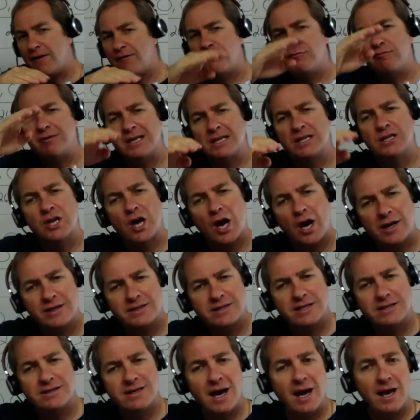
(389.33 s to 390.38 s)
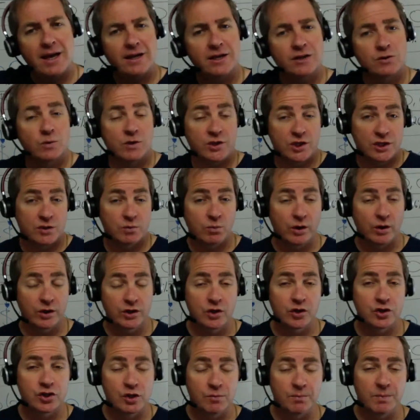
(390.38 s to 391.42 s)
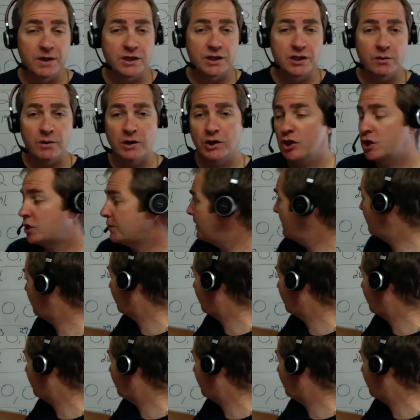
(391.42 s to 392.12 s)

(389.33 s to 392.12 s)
every 90 days, which is what you should be doing, you should